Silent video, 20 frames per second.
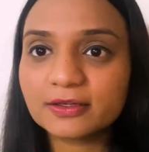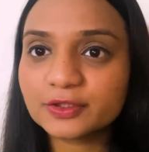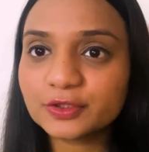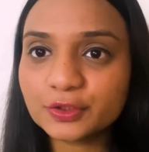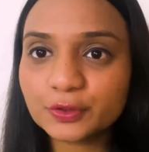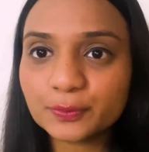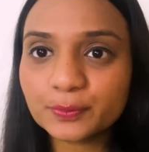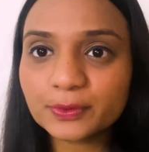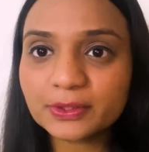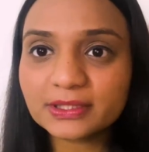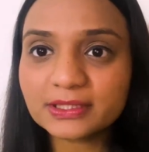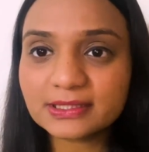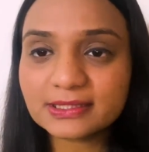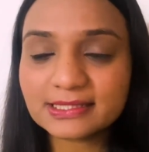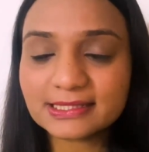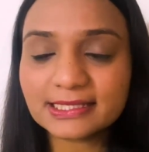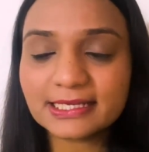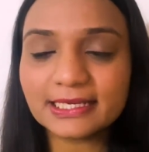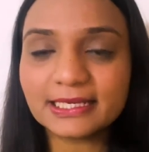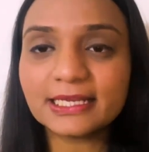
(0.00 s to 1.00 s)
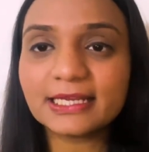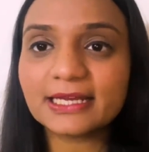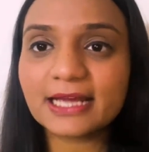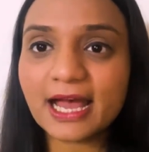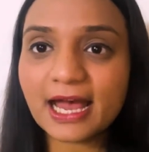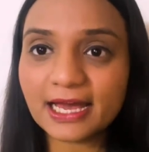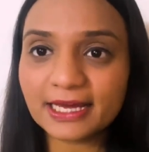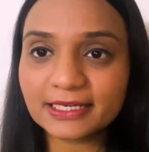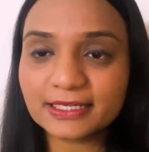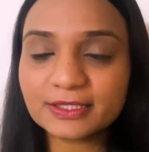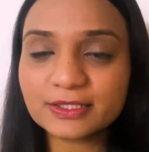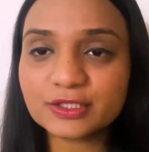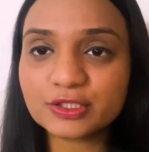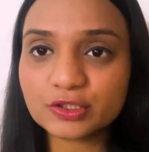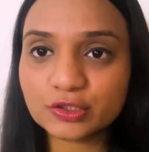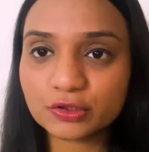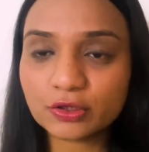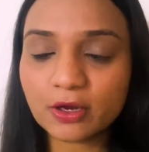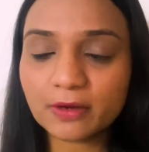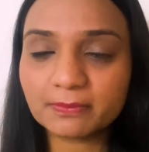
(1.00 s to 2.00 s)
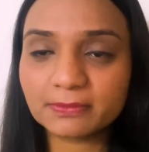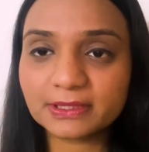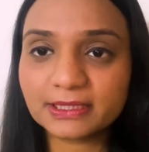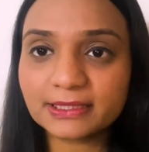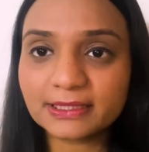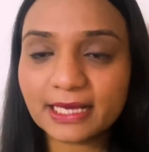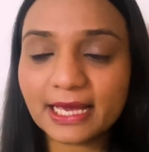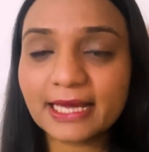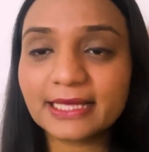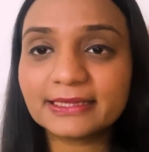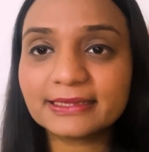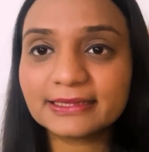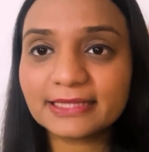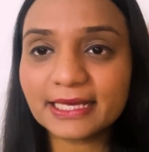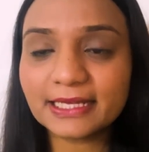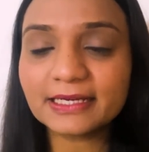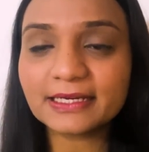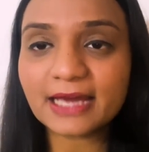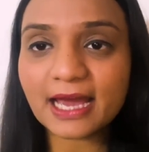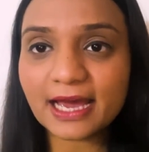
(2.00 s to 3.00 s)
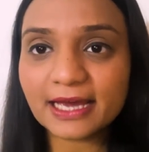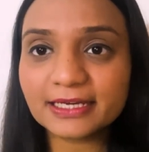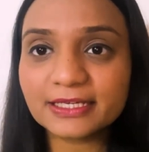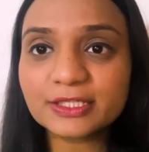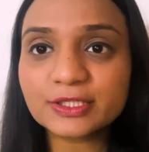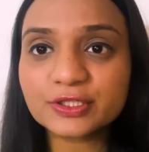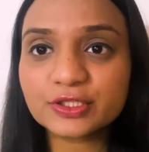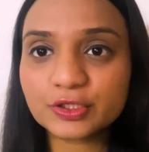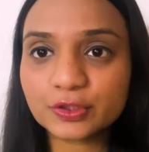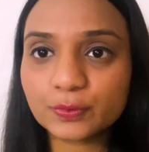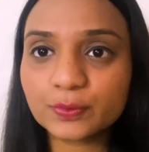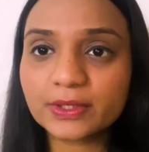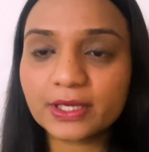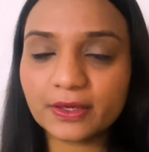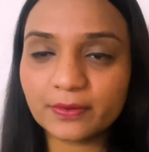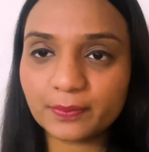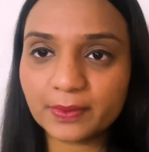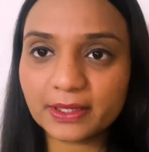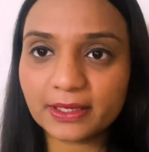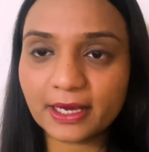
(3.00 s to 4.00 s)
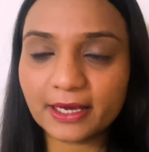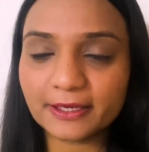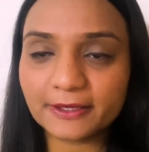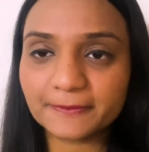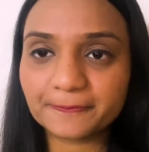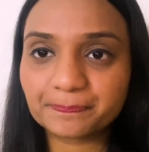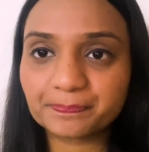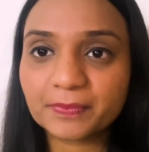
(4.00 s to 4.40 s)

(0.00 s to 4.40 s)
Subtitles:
you would see IELTS Normal and then IELTS UKVI.